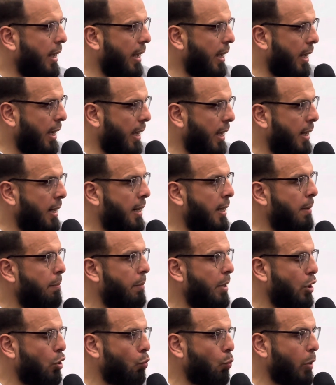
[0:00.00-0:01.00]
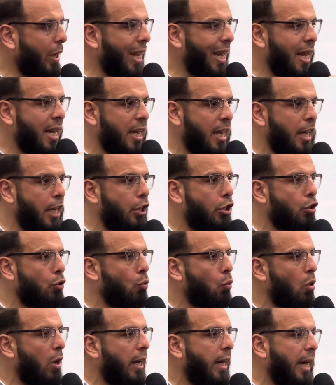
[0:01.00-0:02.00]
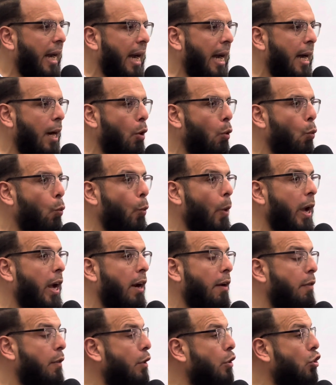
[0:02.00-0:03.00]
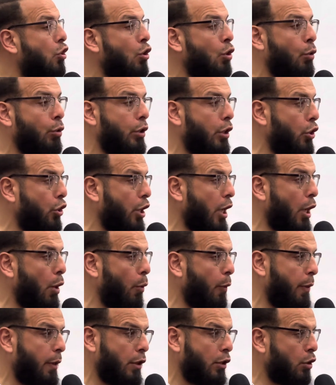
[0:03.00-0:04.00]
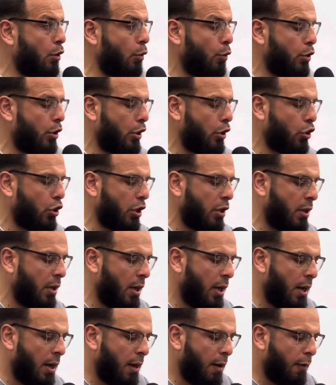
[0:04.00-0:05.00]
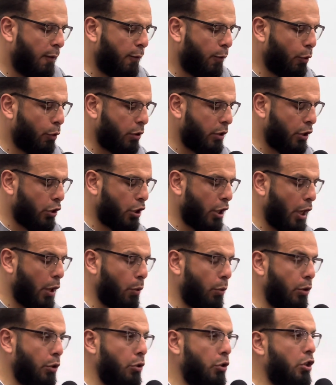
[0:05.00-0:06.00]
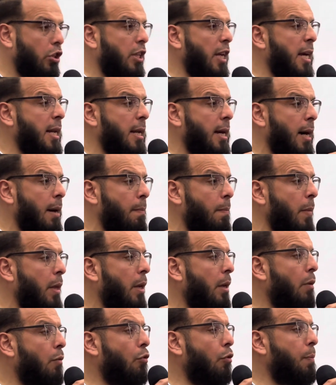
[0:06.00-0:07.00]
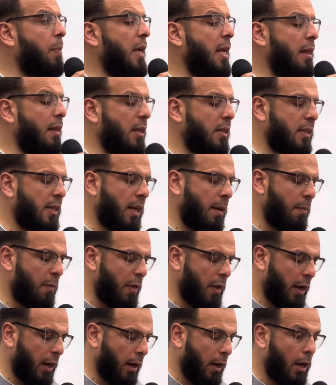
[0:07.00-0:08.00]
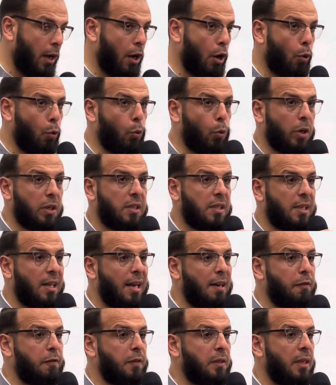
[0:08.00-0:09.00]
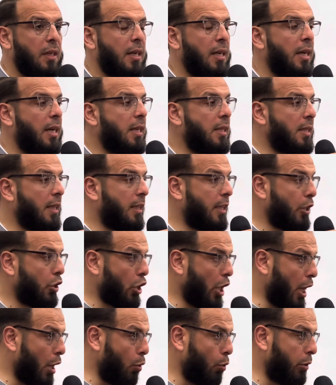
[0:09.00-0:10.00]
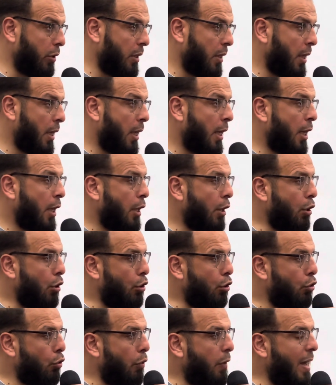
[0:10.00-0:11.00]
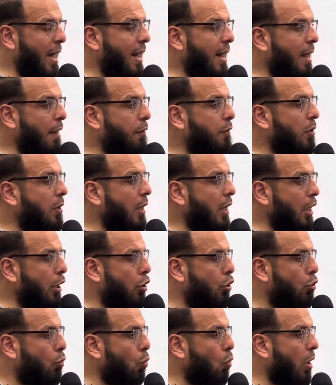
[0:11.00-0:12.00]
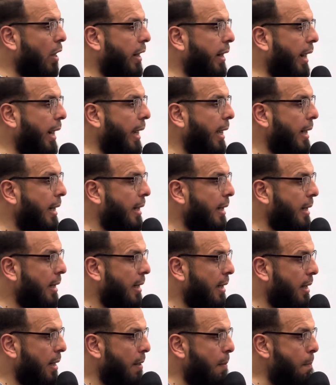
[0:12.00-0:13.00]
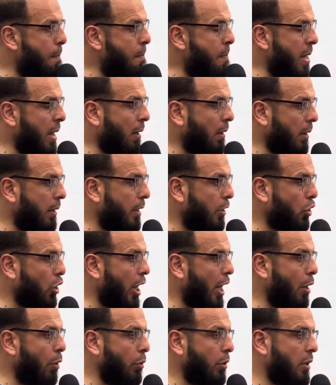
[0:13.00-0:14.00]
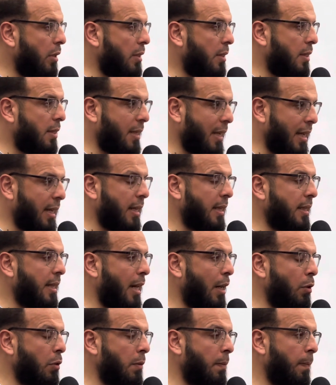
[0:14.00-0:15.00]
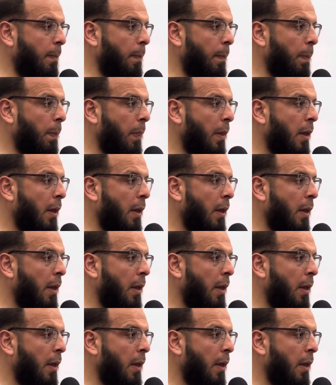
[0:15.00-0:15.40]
in between each 2 rak'ah where there is no tashahhud, there is no session for tashahhud. You stand up, repeat the same thing. What's left is a tashahhud. You do that after each 2 rak'ah, middle tashahhud, sitting down